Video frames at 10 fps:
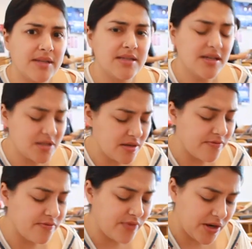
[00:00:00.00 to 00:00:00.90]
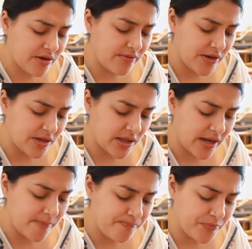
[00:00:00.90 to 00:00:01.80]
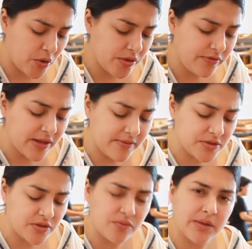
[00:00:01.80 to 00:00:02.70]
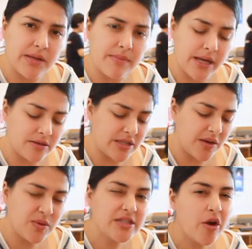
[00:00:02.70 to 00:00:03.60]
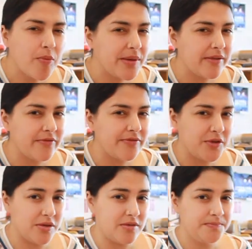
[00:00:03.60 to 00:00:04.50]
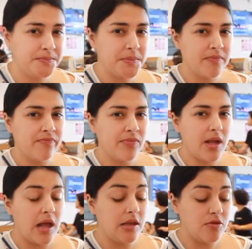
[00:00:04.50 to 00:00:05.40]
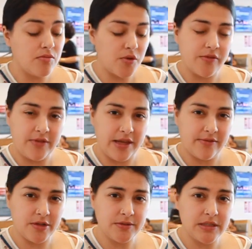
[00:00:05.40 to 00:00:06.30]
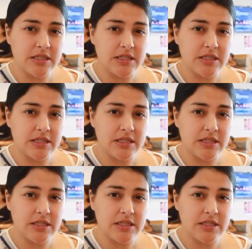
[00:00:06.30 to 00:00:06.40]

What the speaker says: It's actually very, very light. All the flavors are really mild. I was hoping for a little more flavor.